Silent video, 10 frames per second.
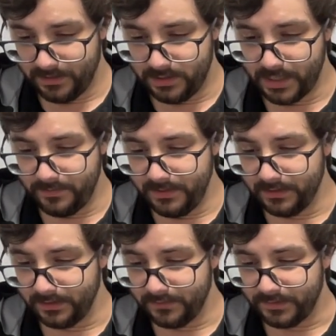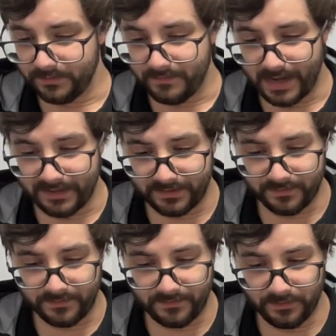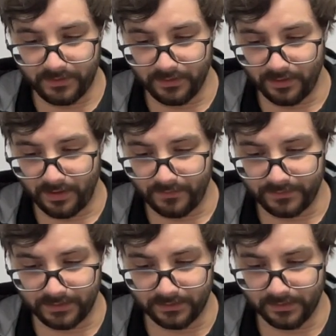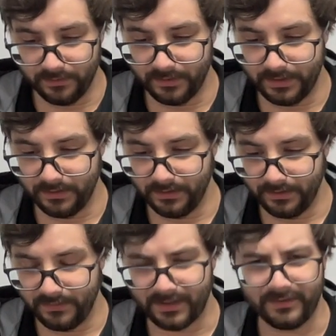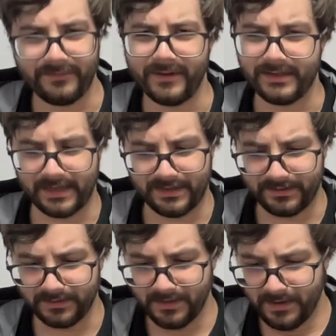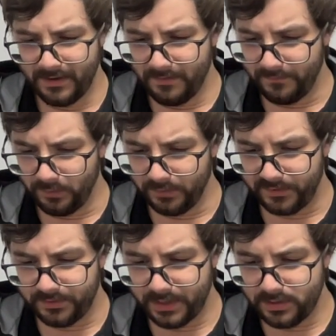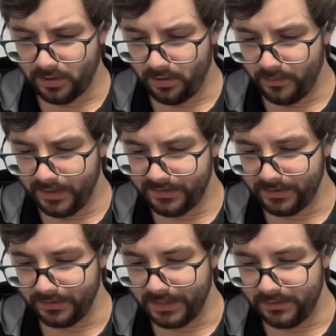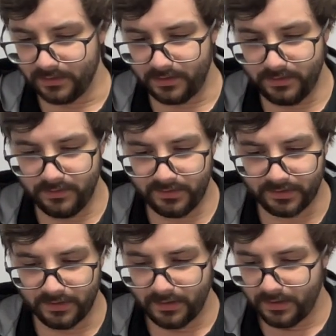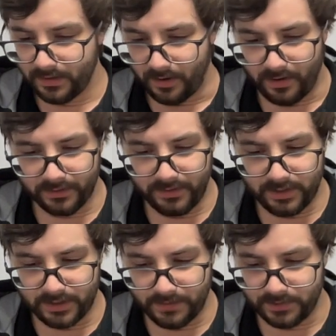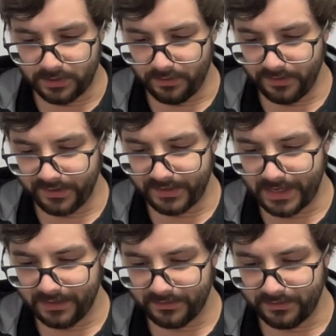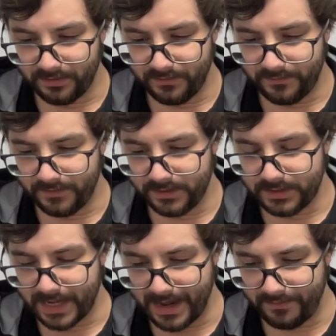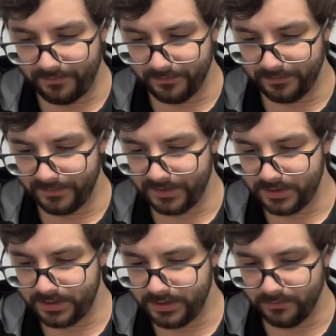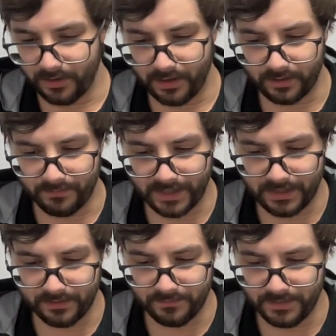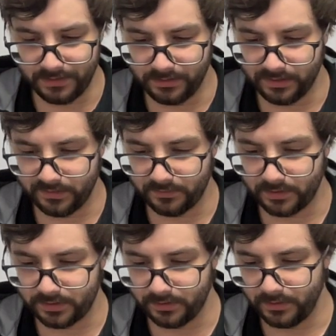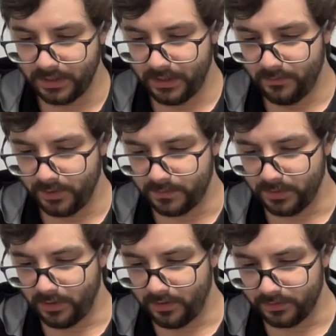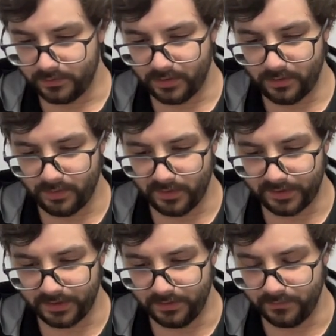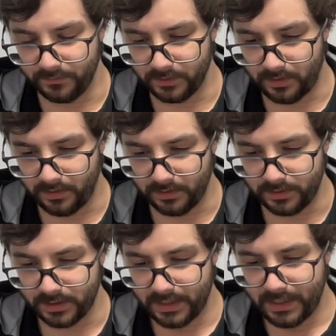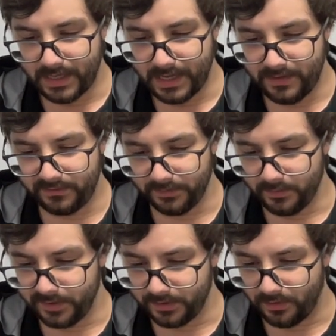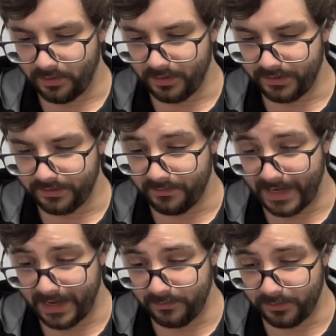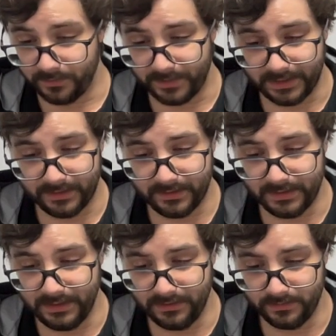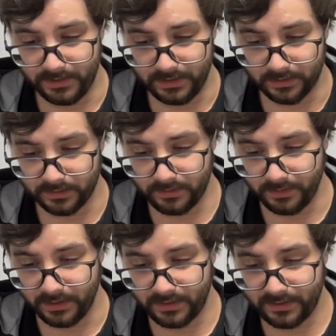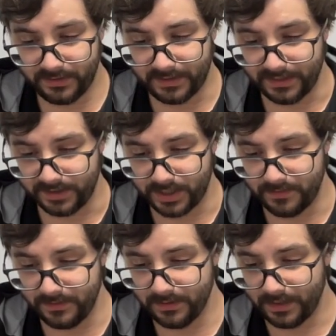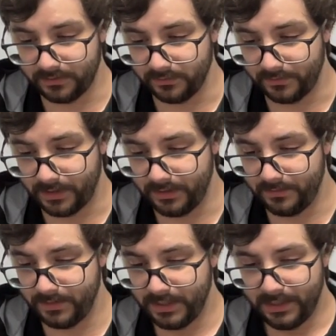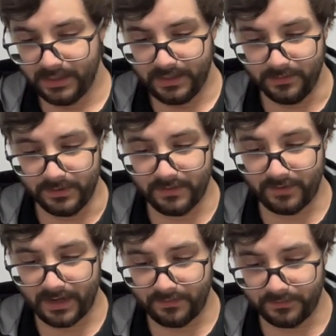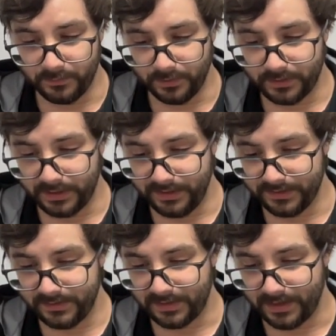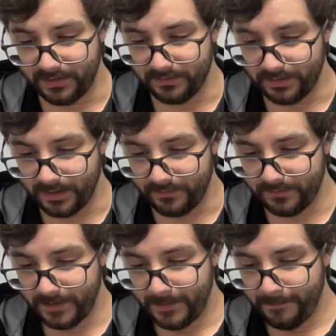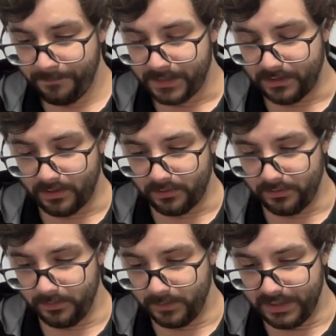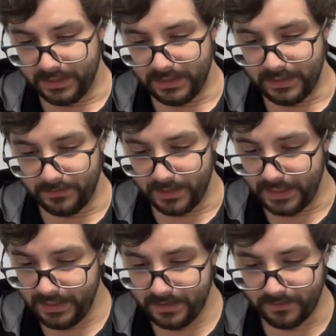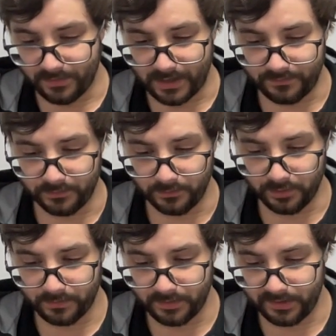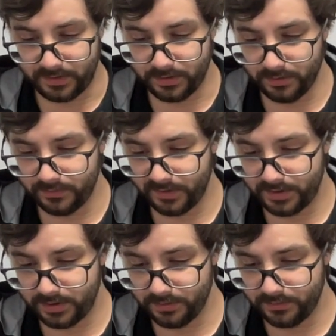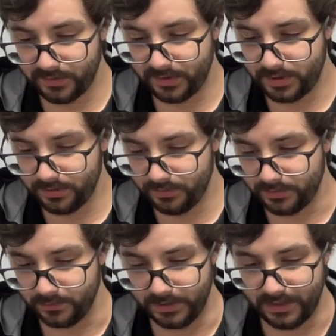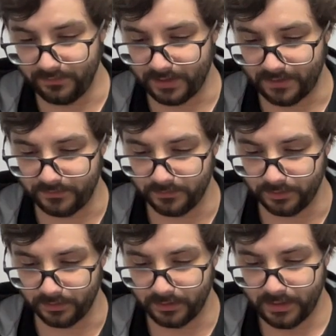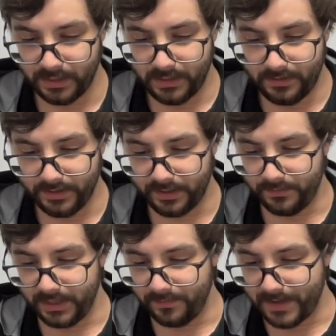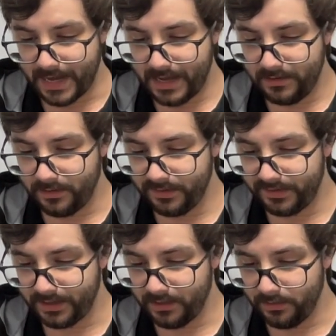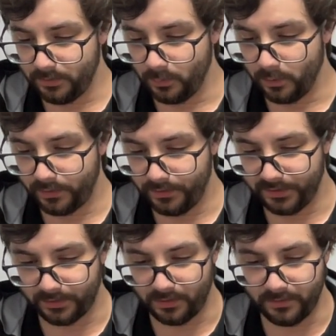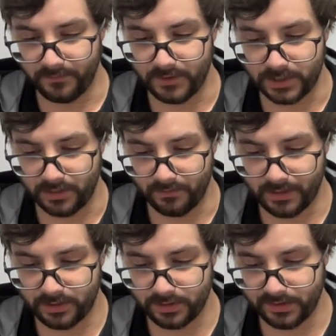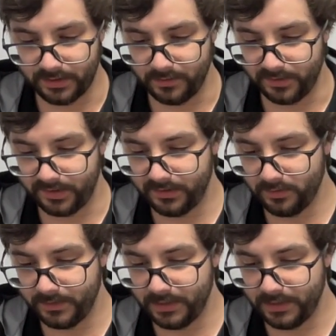JB lived in a massive, filthy loft in Little Italy. Sounds fantastic. Full of strange hallways that led to unused, oddly shaped cul-de-sacs and unfinished half-rooms, the sheetrock abandoned mid-construction, which belonged to another person they knew from college. Ezra was an artist, a bad one, but he didn't need to be good because, as JB liked to remind them, he would never have to work in his entire life. And not only would he never have to work, but his children's children's children would never have to work. They could make bad, unsaleable, worthless art for generations, and they would still be